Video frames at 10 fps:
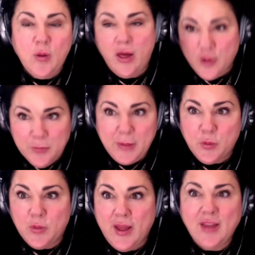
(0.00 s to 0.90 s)
other
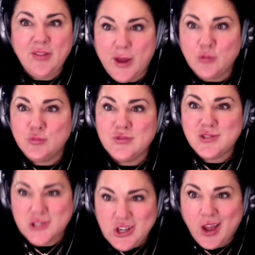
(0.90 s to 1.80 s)
people relate and they go,
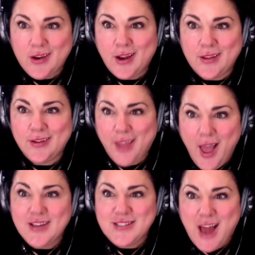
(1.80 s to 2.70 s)
shit,
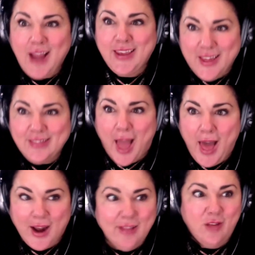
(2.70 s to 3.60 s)
yes, I get
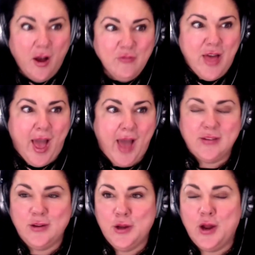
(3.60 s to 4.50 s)
that. I love that.